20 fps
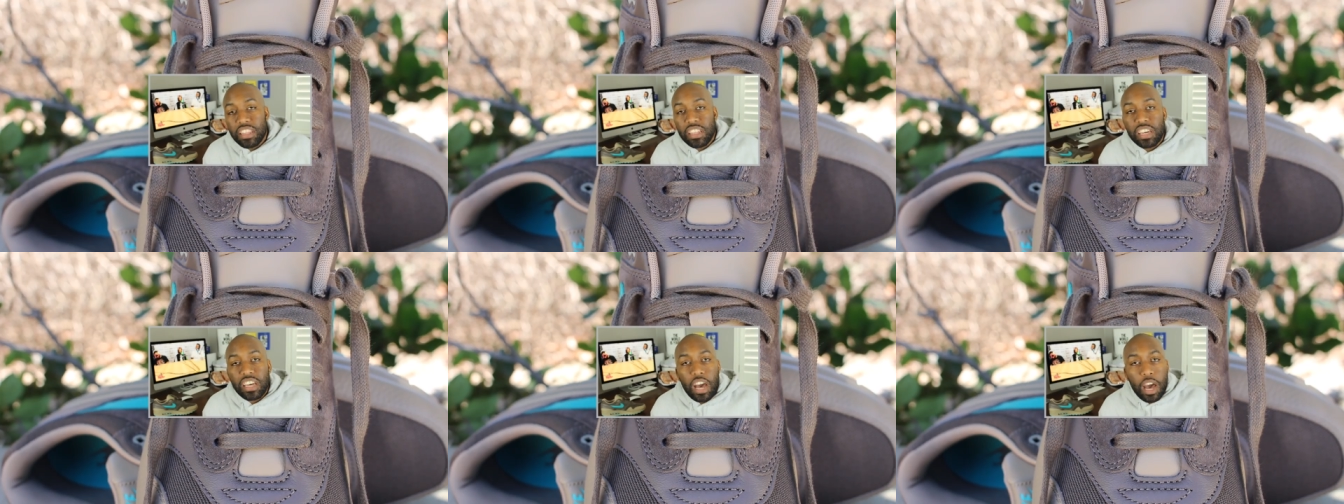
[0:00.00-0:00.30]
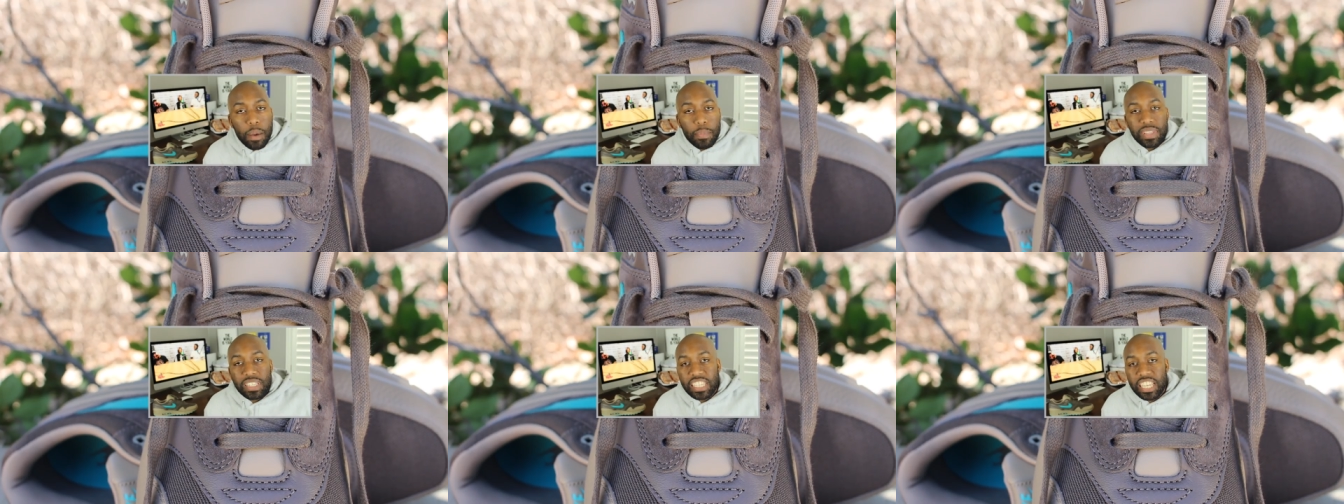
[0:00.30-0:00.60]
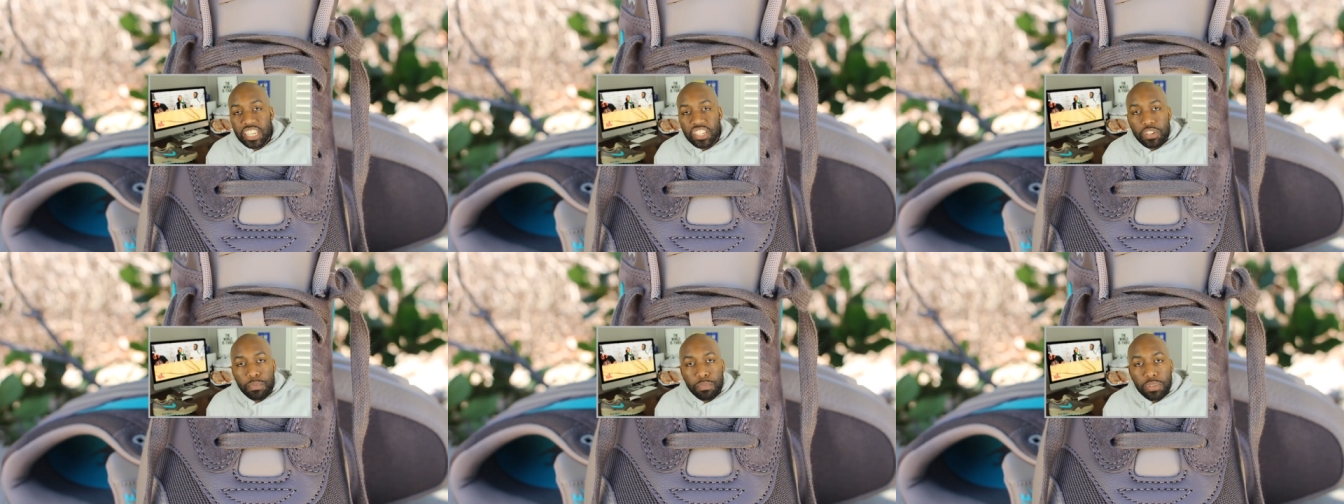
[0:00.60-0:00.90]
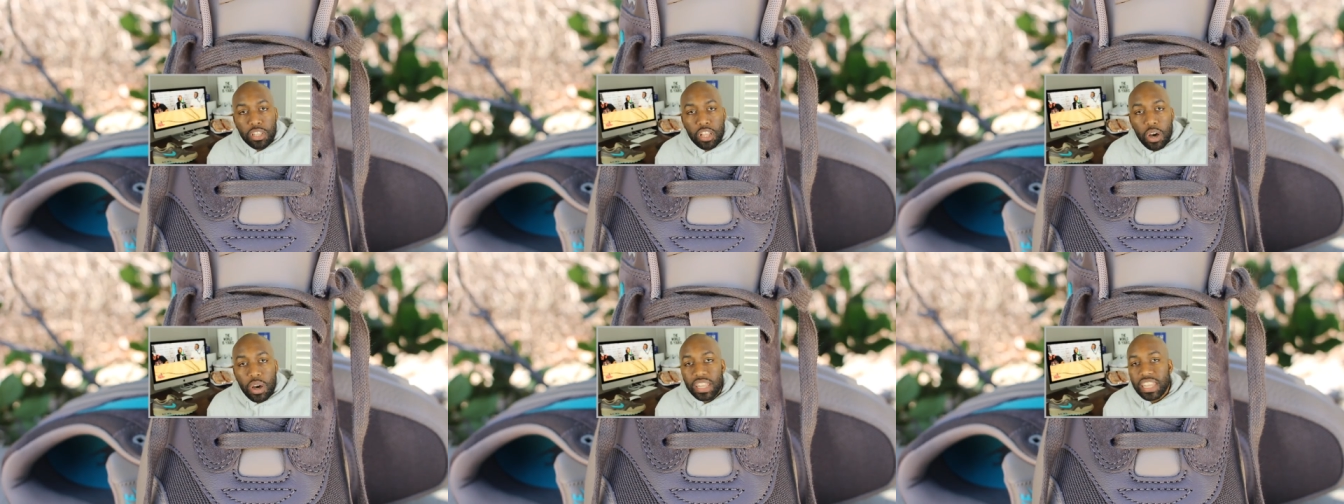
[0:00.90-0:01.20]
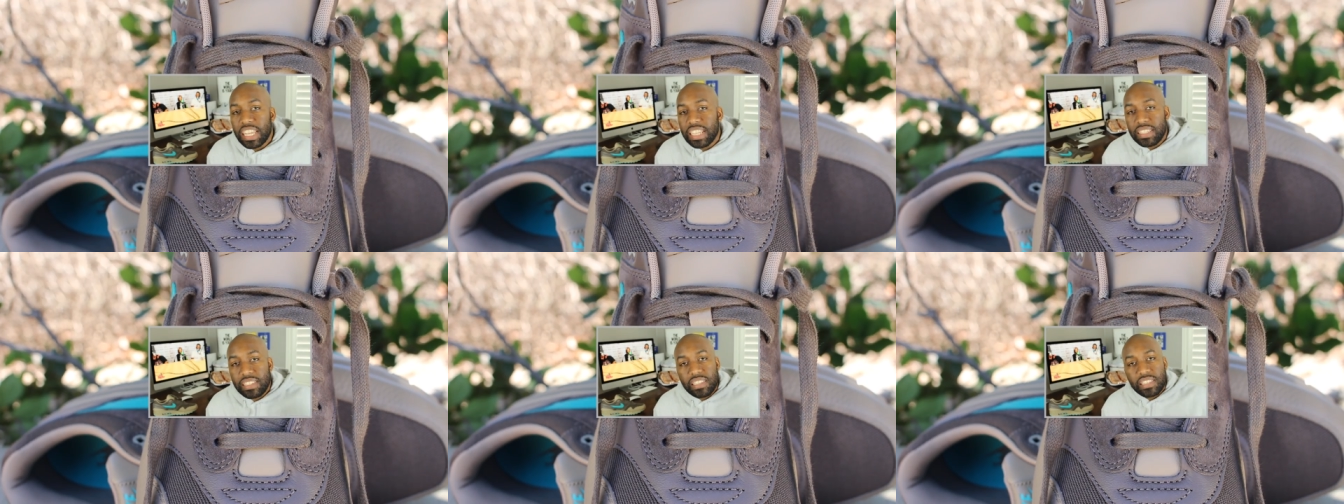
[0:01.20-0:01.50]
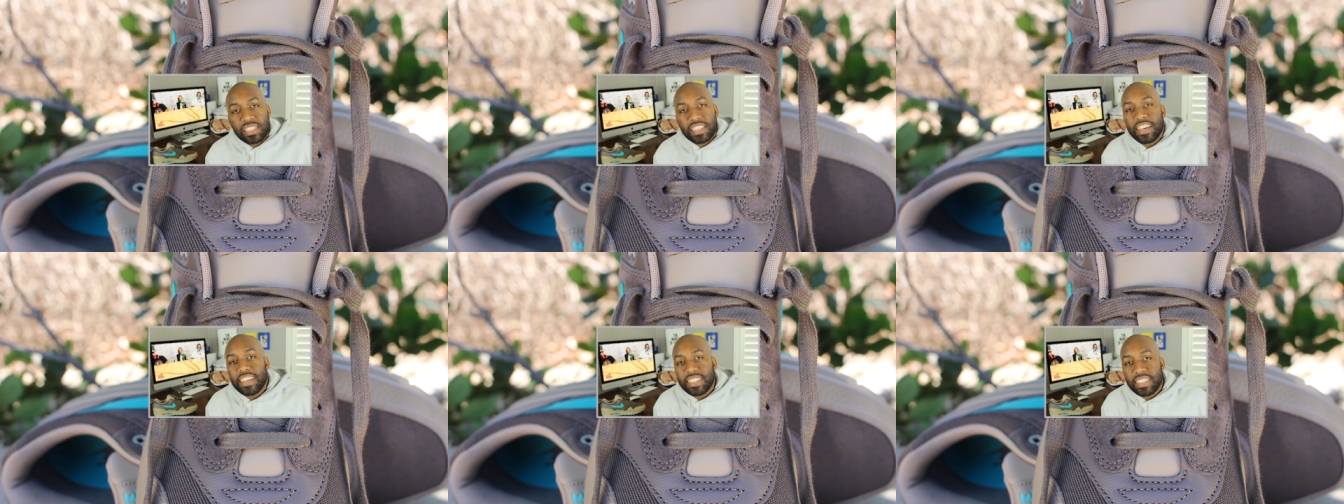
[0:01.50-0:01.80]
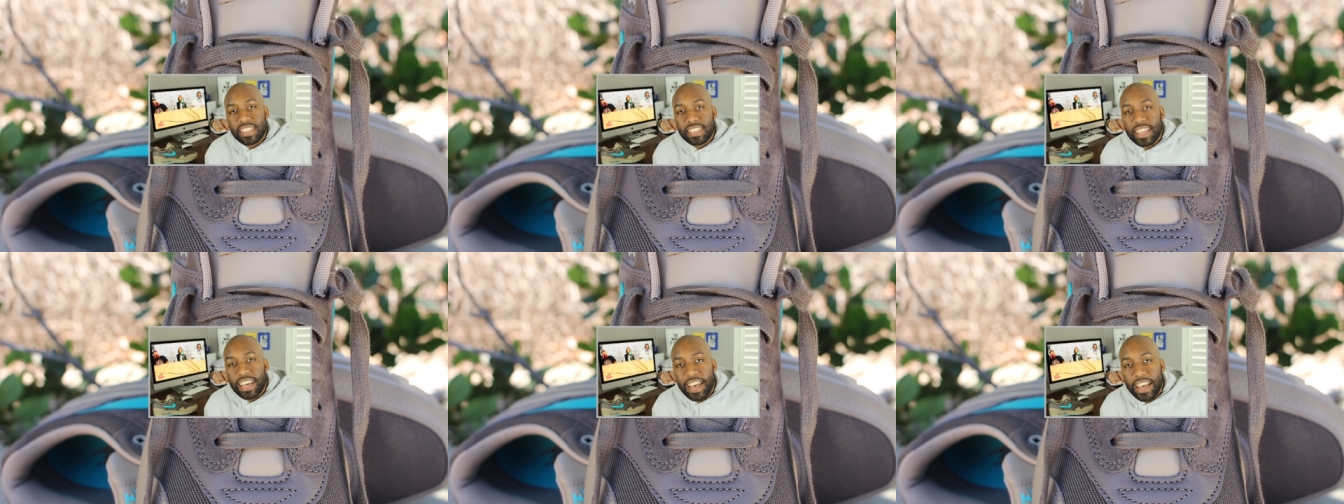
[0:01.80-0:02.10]
in the comment section below and let's discuss
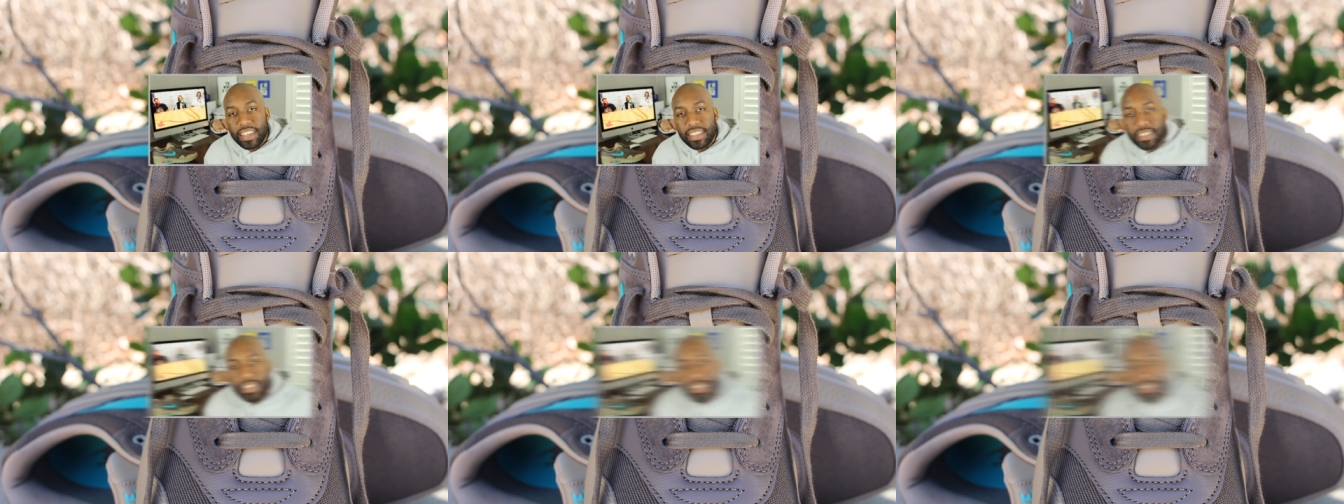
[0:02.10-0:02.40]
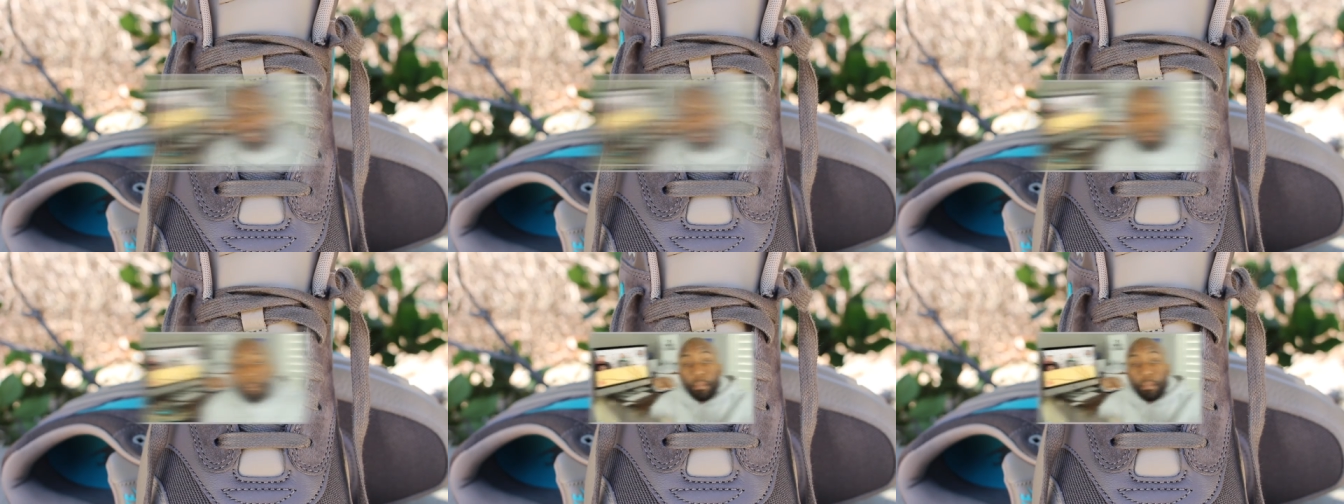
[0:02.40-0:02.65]
it guys.